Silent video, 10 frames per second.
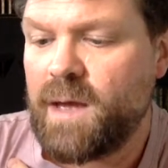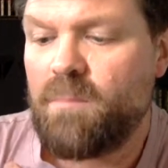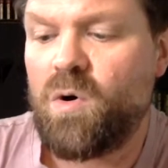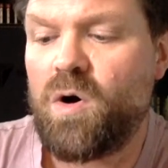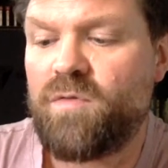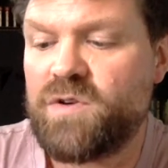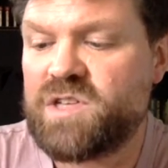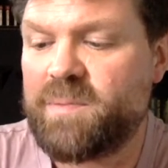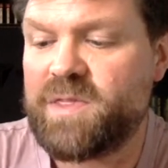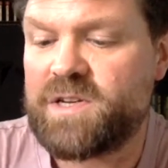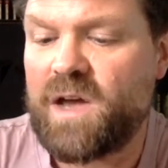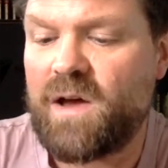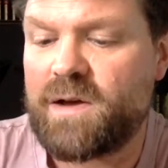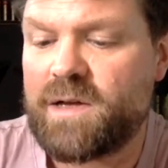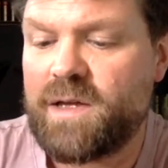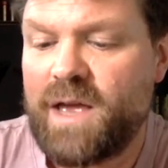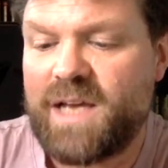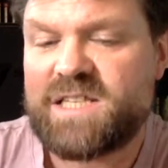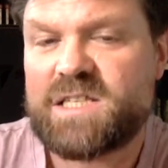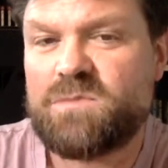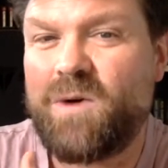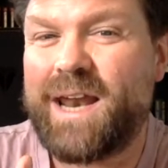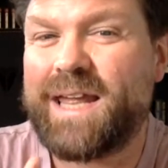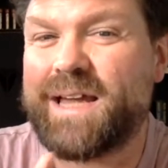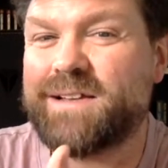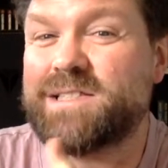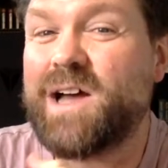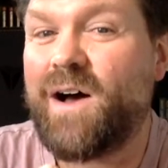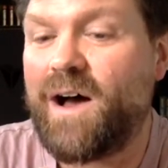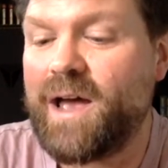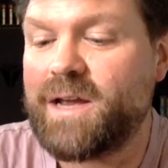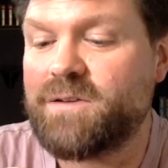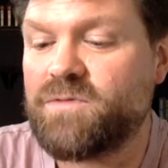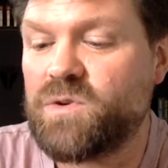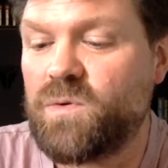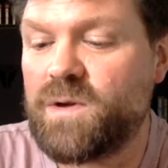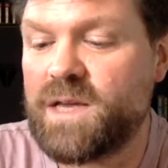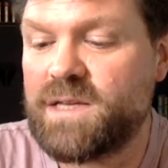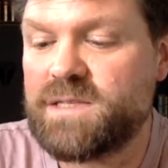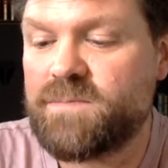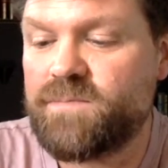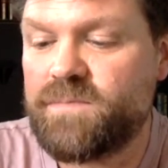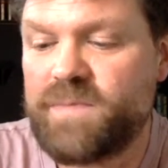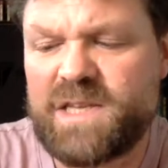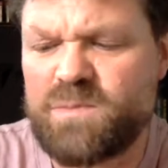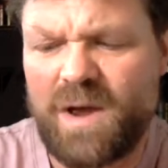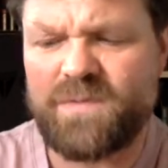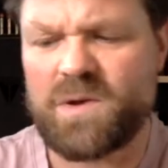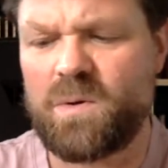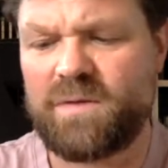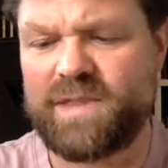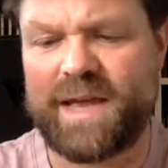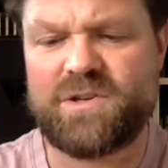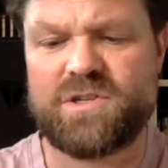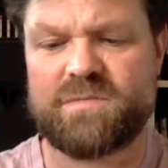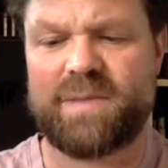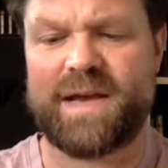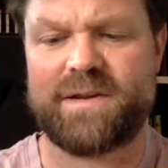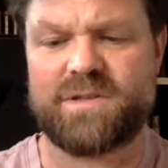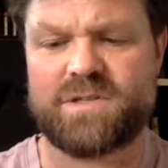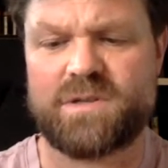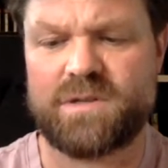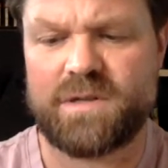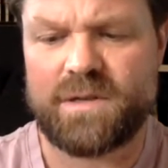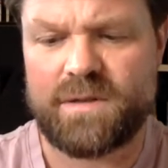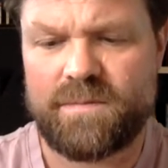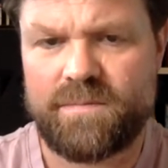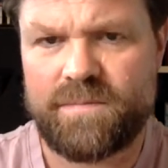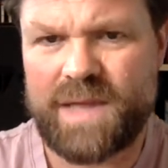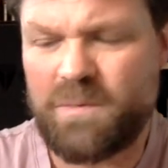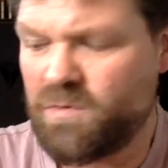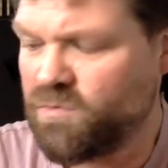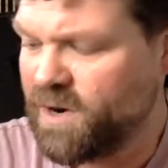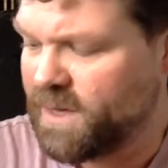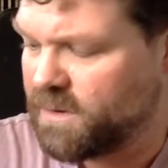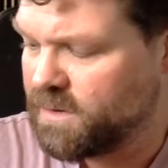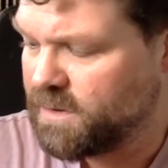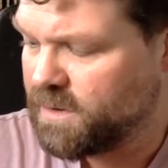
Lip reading: More rose up in the dark, a swelling tide of noise. These weren't the call of the engine, Pan understood. They were real.